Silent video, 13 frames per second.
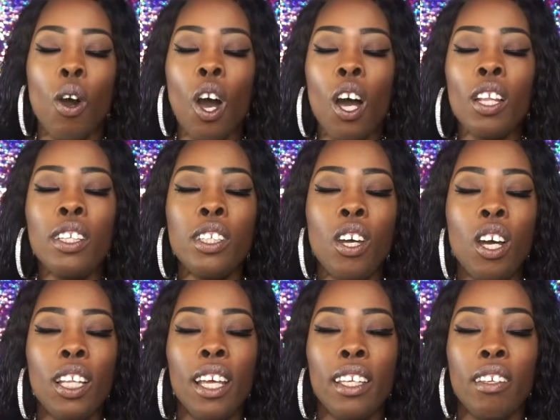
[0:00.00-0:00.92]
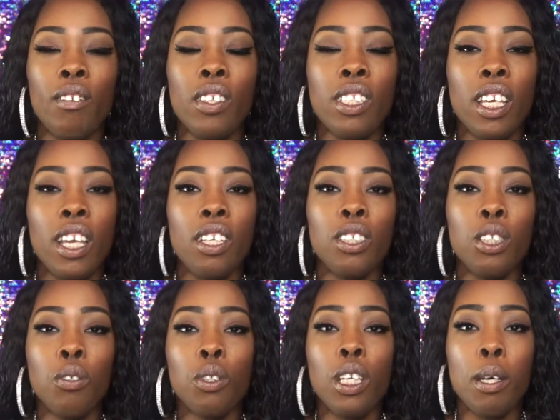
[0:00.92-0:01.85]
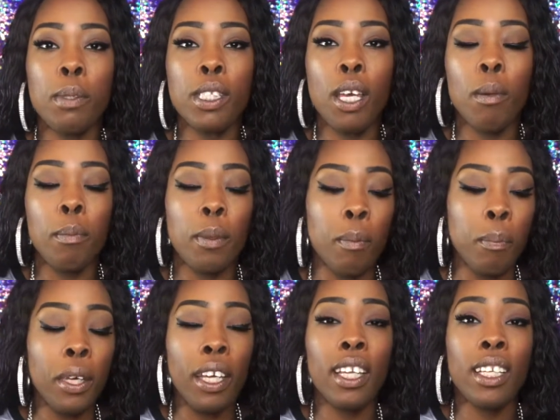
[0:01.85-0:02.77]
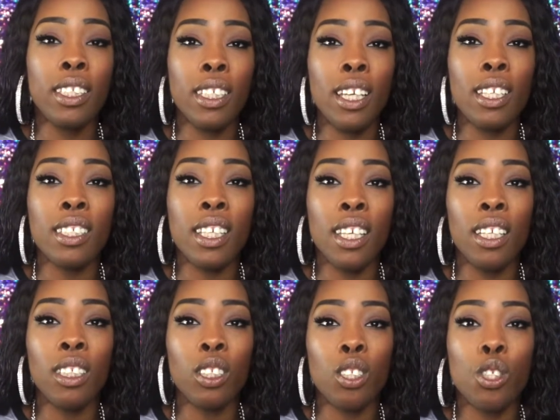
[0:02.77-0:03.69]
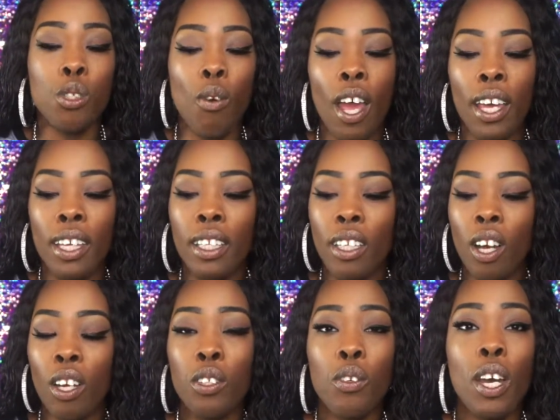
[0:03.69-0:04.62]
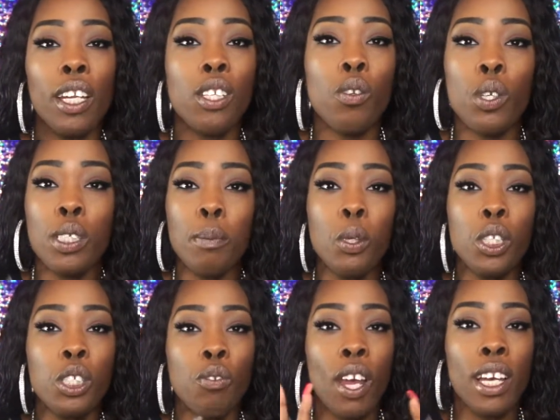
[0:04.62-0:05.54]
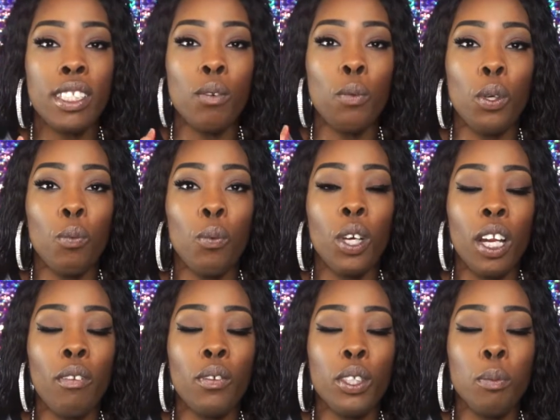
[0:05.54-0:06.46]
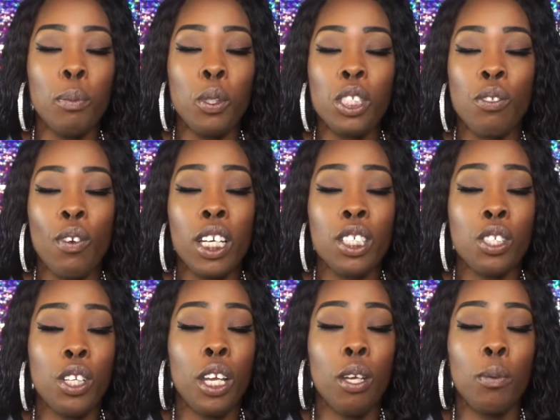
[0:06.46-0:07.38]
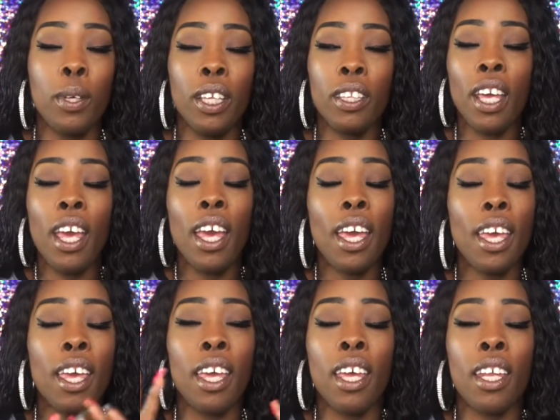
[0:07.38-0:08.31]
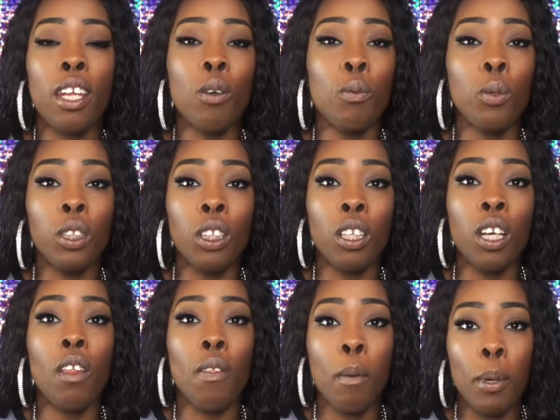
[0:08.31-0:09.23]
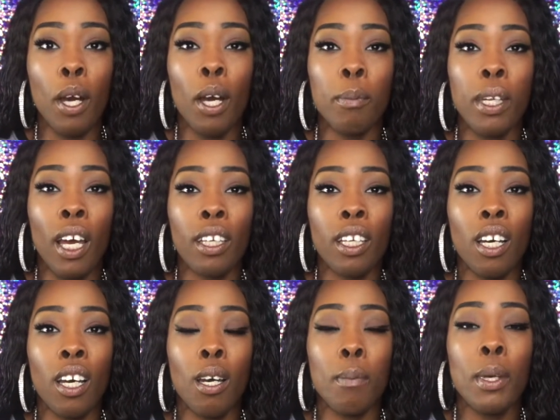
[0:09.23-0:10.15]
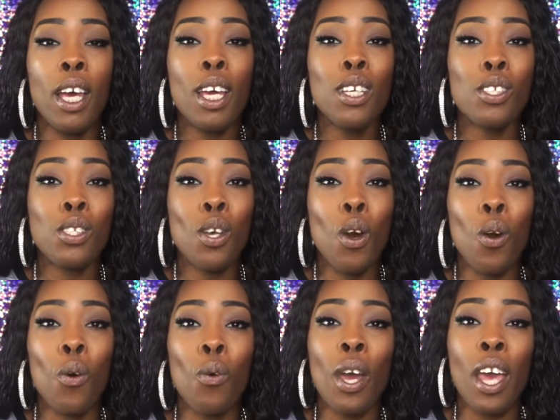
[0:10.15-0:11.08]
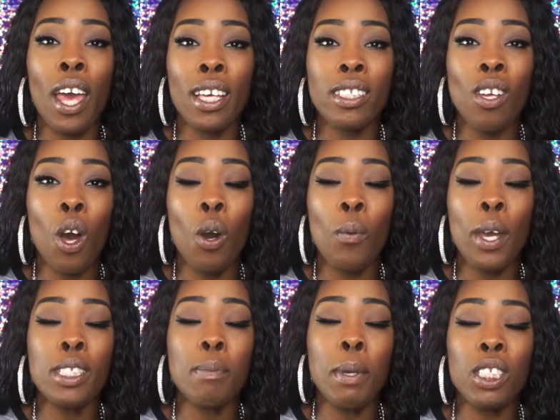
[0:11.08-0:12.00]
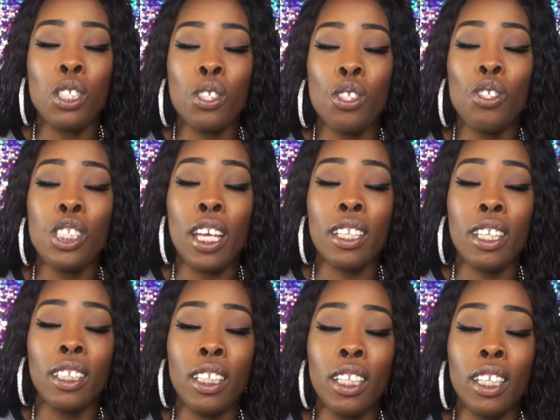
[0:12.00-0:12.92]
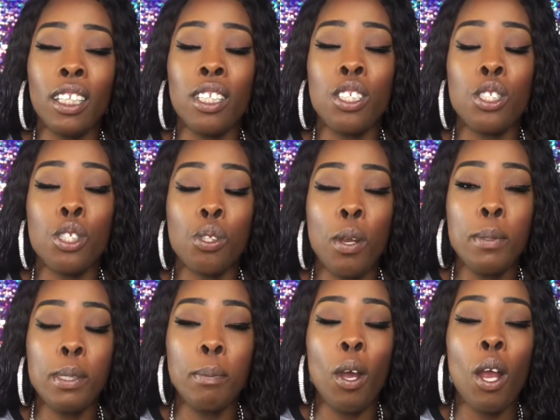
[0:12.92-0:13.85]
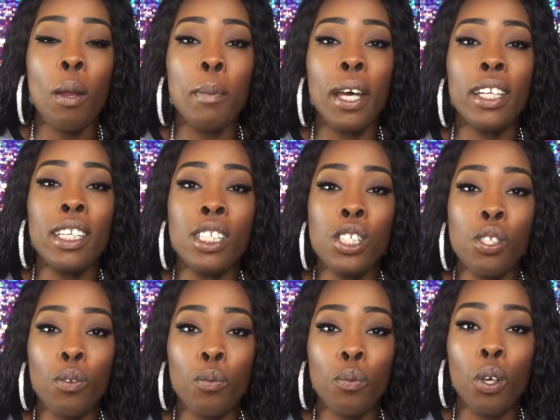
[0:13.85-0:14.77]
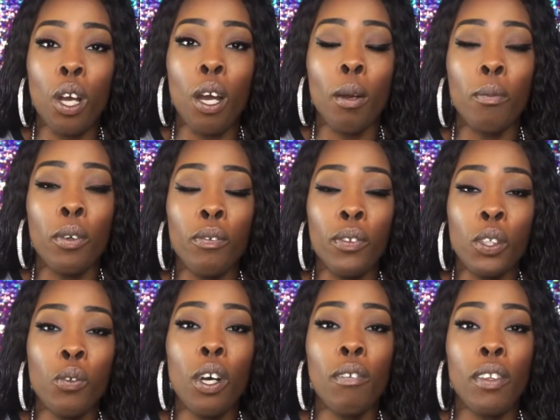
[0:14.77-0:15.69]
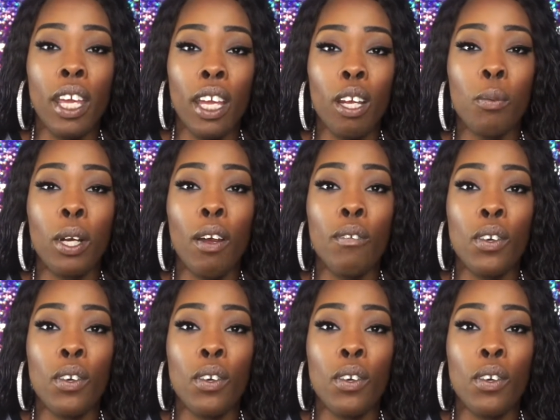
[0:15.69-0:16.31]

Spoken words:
all in all, I give this hair two thumbs up, but it does get a little drying, and all you got to do is moisturize it with whatever you moisturize your hair with, and it will look thebomb.com. So as always, make sure you check the link in the description bar, my initial review of the hair when I